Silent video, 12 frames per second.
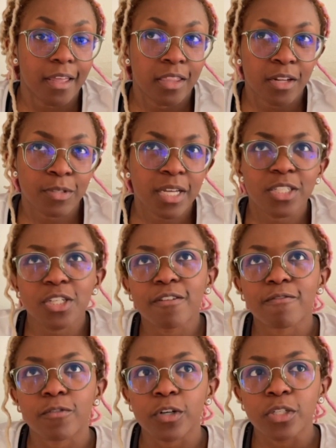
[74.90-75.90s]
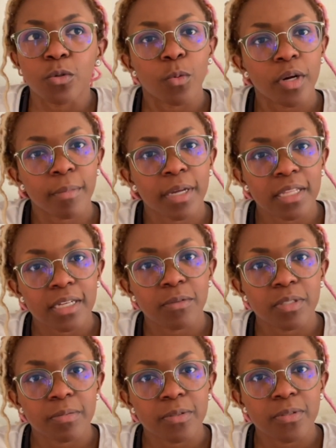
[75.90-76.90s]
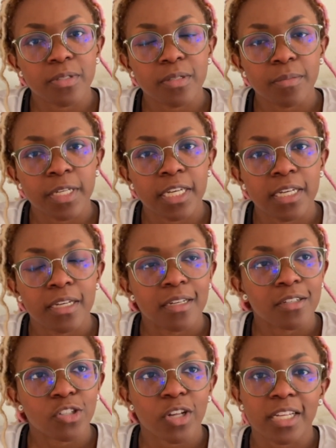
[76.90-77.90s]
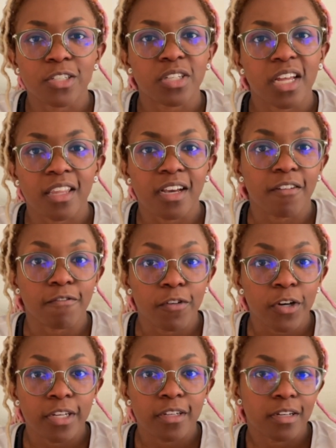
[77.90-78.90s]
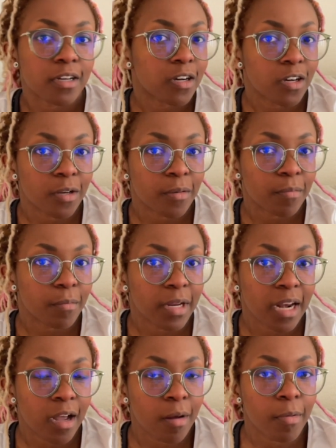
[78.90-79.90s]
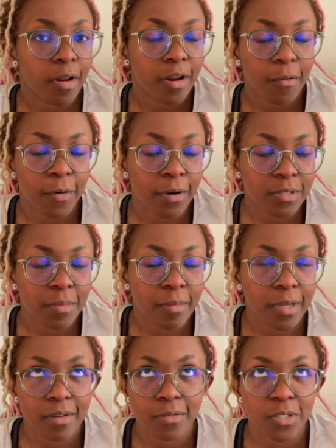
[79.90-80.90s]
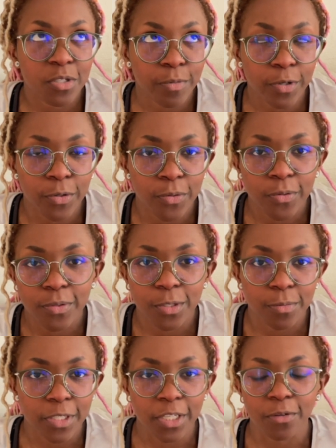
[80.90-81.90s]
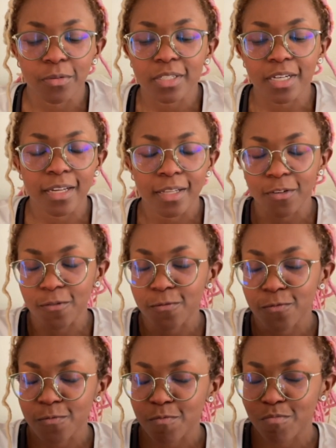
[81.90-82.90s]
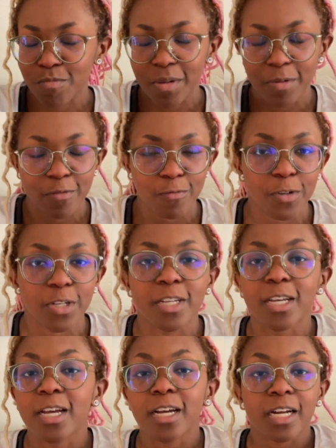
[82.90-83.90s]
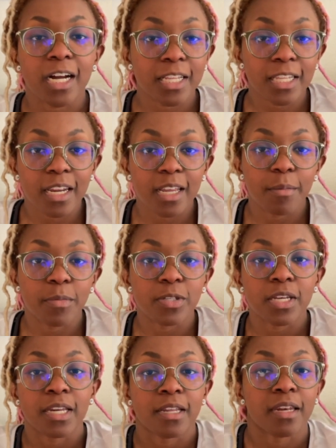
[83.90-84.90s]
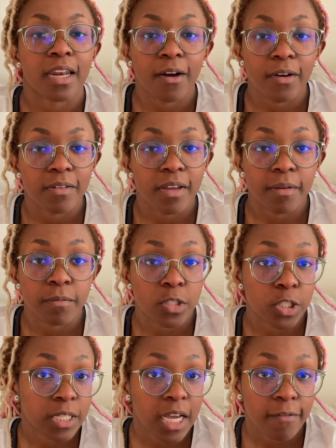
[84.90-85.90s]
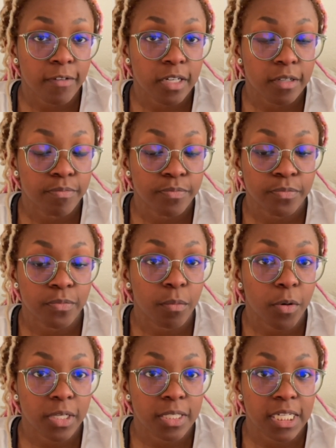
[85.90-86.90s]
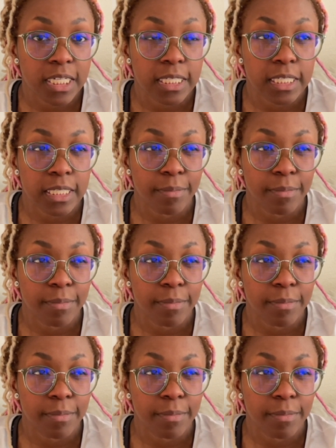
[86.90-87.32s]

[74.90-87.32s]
There was actually a foot where my leg was supposed to be, so I just had like a foot on my nub when I was a baby. Super cool, super cute, tiny baby foot. Got that amputated. Now I just have a prosthesis.